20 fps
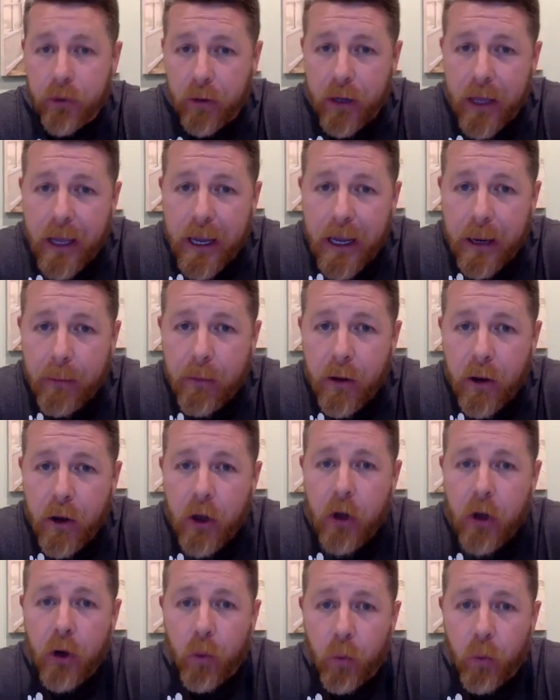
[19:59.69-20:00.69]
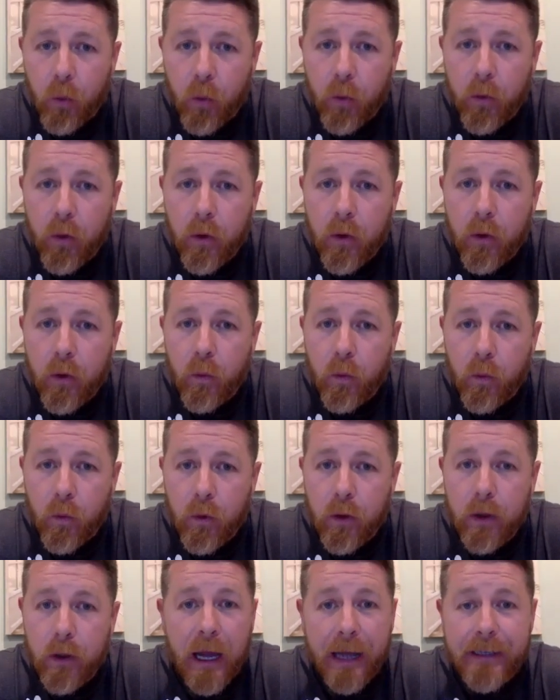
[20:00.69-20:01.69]
name.
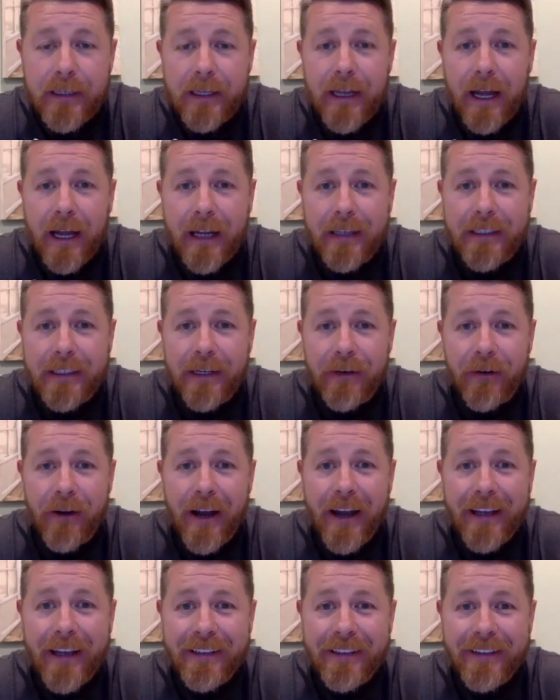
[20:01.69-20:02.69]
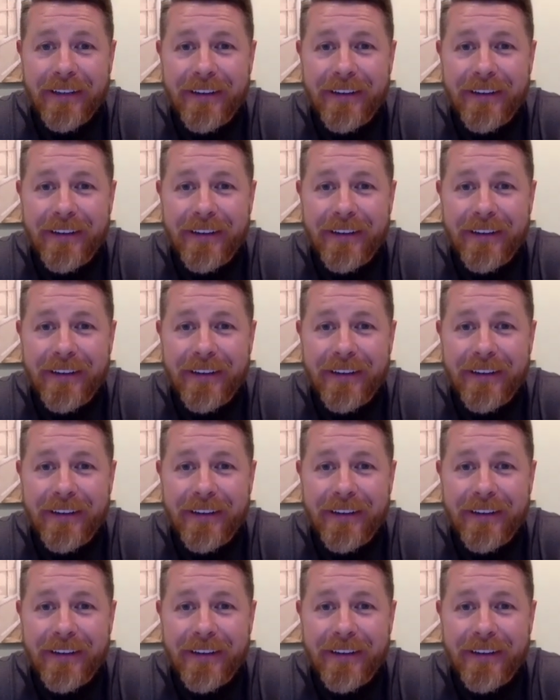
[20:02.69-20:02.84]
I did it right?